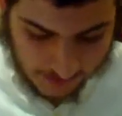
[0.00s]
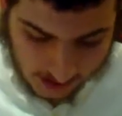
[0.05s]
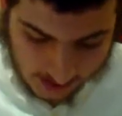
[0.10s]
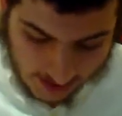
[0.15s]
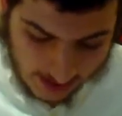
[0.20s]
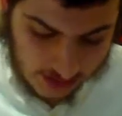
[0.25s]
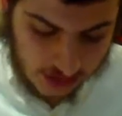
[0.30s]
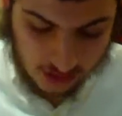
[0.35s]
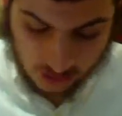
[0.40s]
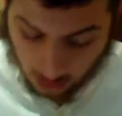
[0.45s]
have a
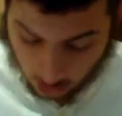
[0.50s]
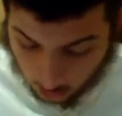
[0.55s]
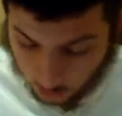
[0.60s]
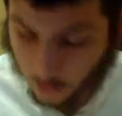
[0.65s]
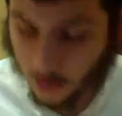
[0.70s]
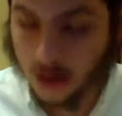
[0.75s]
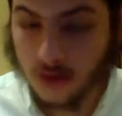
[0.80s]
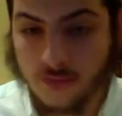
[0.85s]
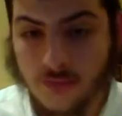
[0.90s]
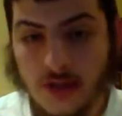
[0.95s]
connection. The
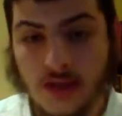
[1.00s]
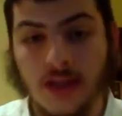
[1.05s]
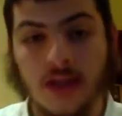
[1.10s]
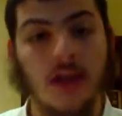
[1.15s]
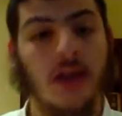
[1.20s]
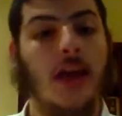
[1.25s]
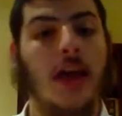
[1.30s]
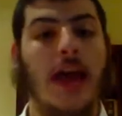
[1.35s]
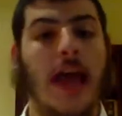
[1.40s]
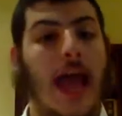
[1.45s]
whole world
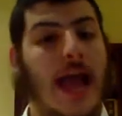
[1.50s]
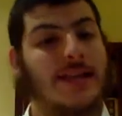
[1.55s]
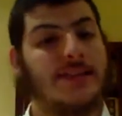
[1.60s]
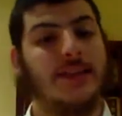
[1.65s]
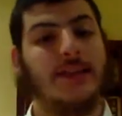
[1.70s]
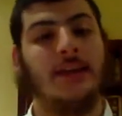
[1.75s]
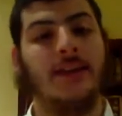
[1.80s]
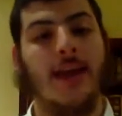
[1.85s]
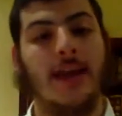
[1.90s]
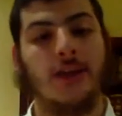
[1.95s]
really
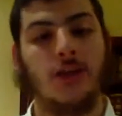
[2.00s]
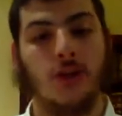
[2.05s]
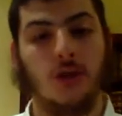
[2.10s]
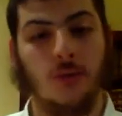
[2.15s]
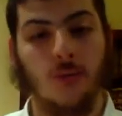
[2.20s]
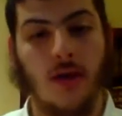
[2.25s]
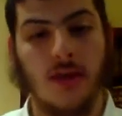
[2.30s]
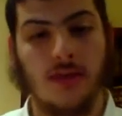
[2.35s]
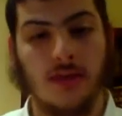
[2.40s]
has a connection